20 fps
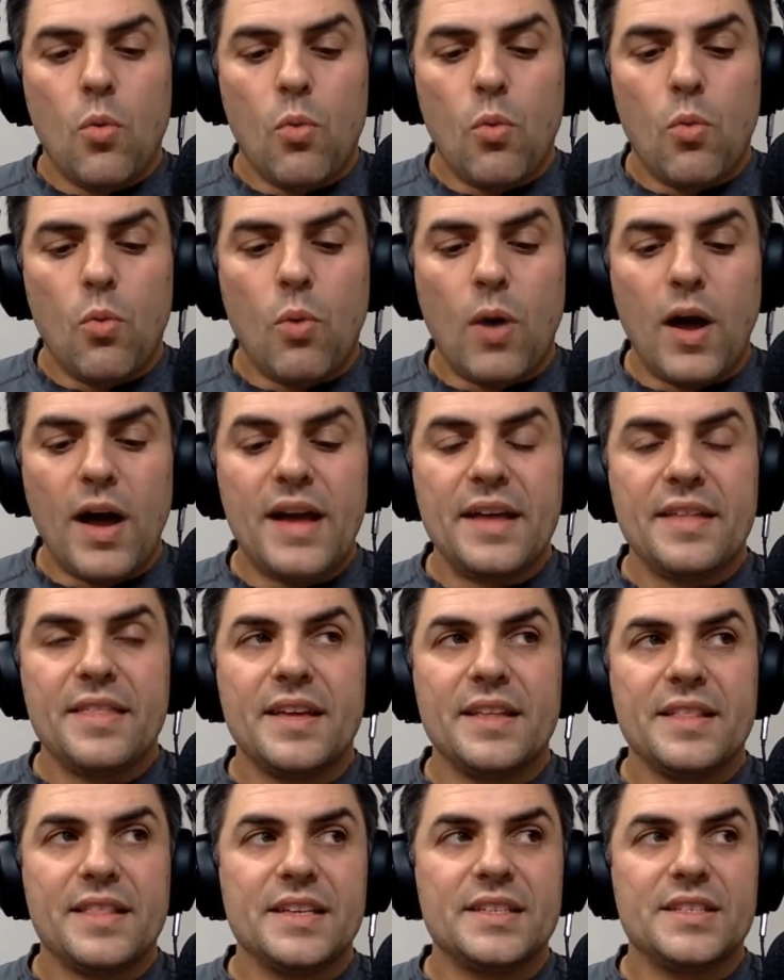Why I
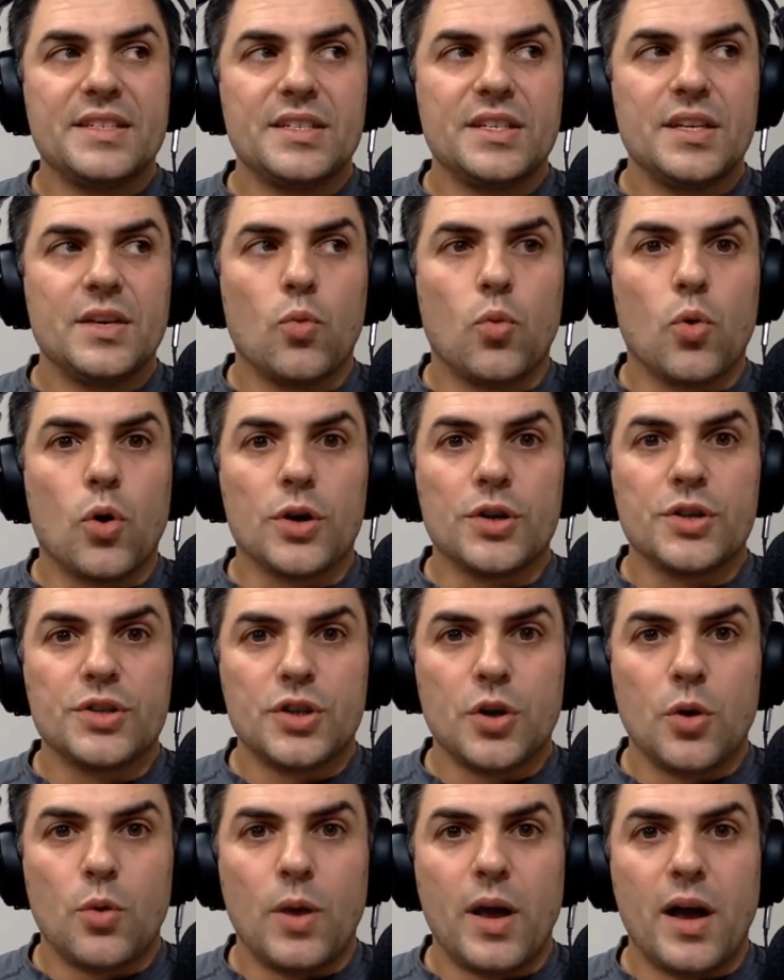think this works
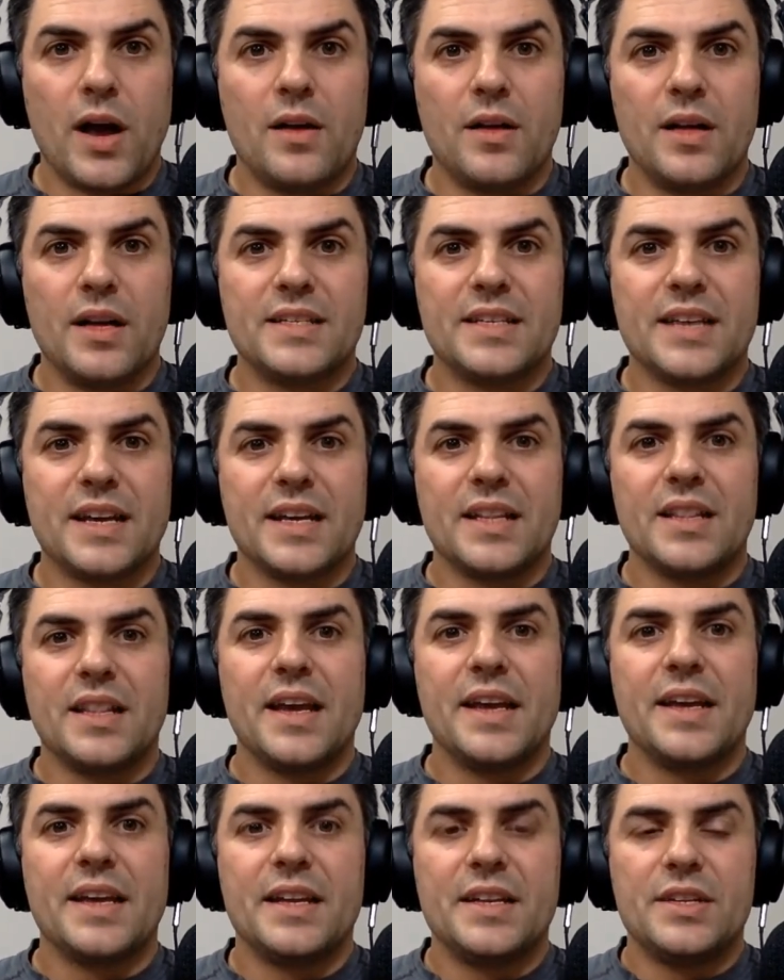so well is I can
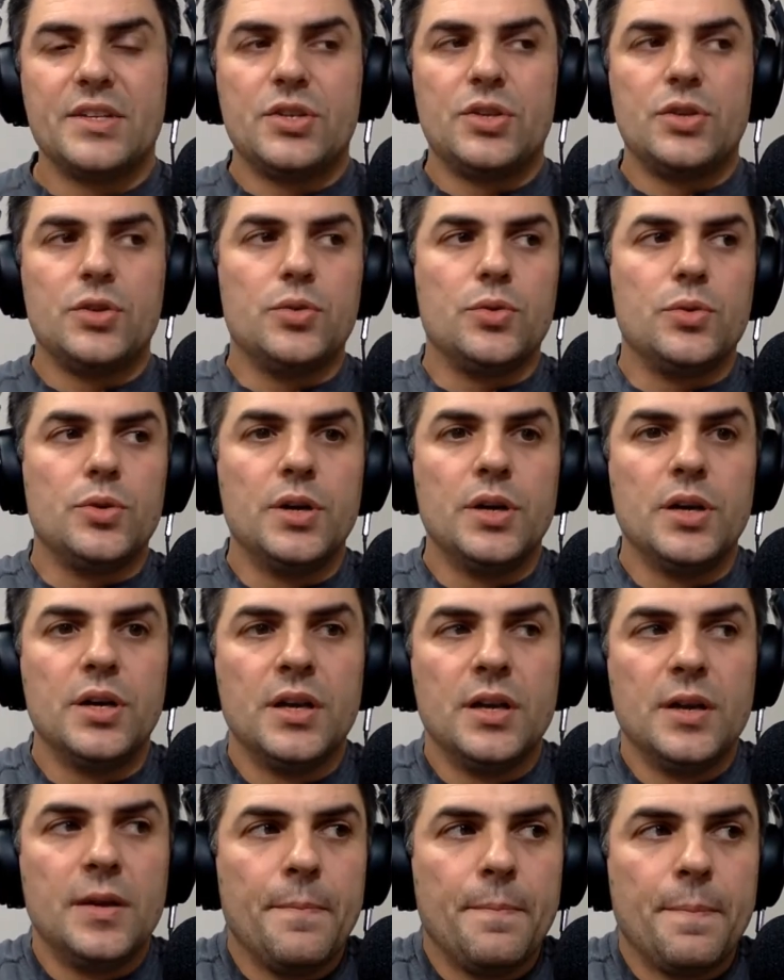liken it to
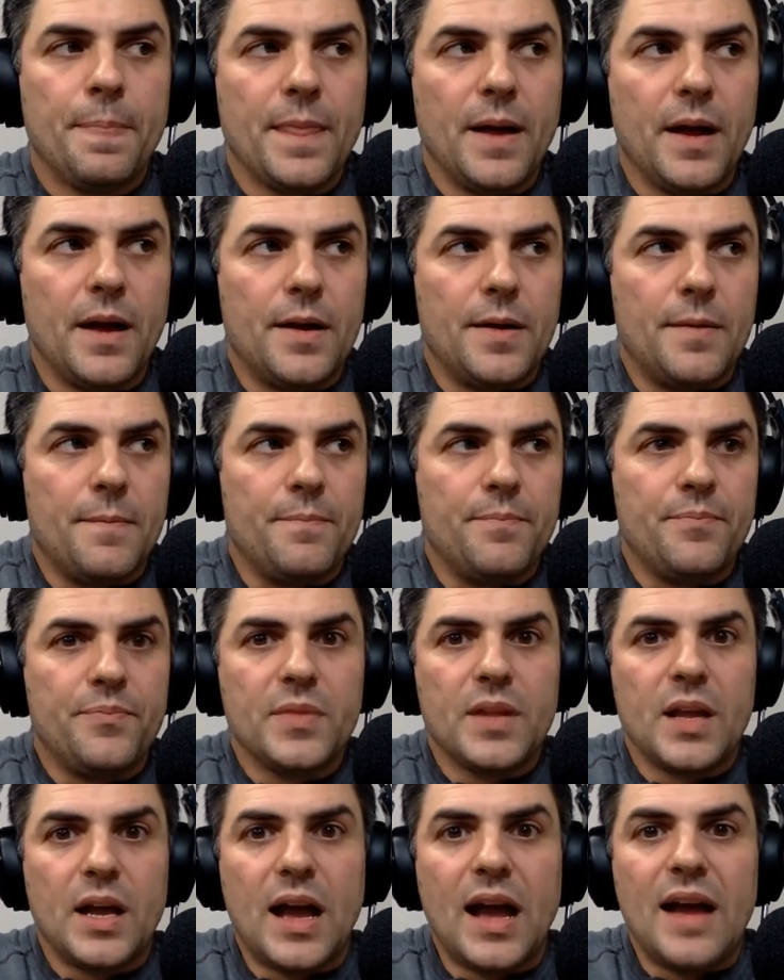um,
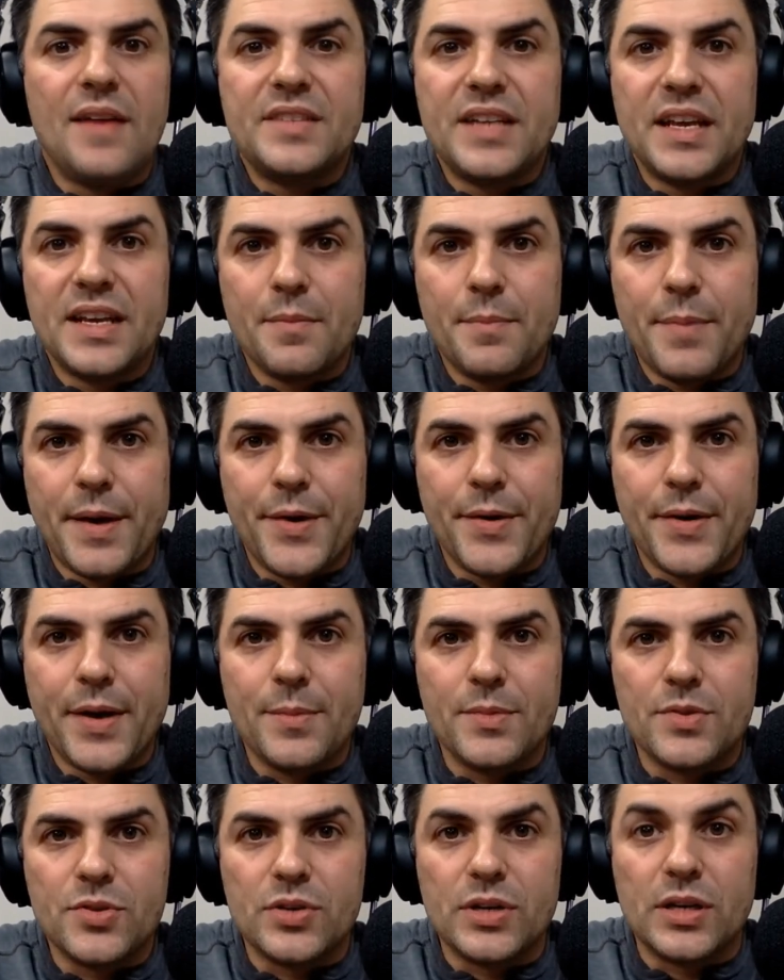I've taken
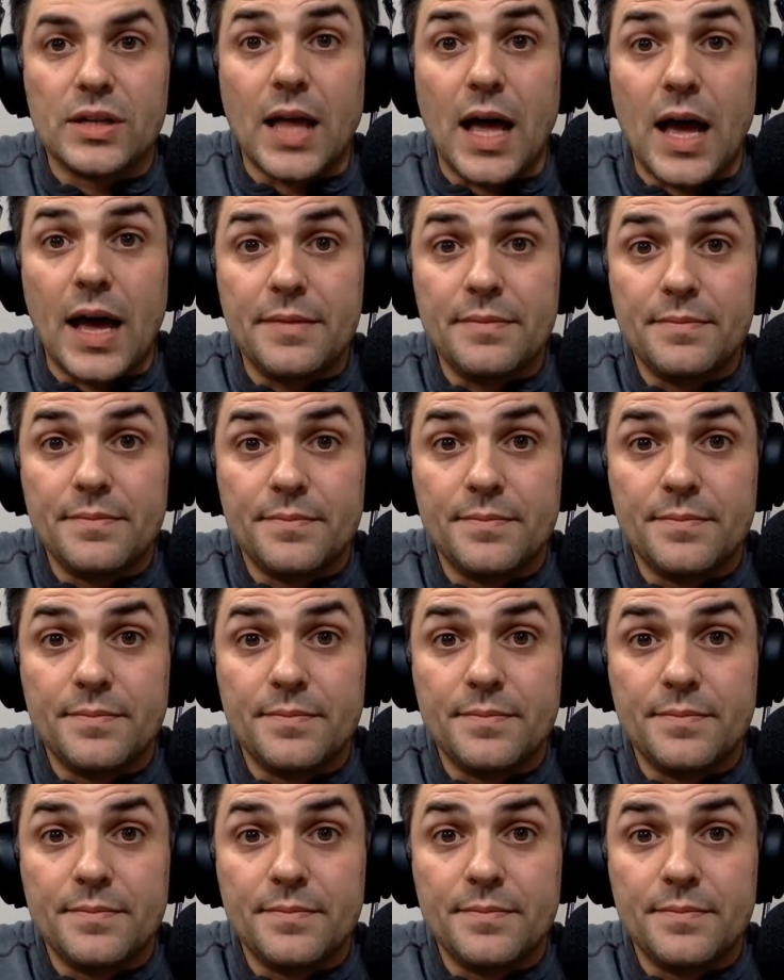biochemistry a lot.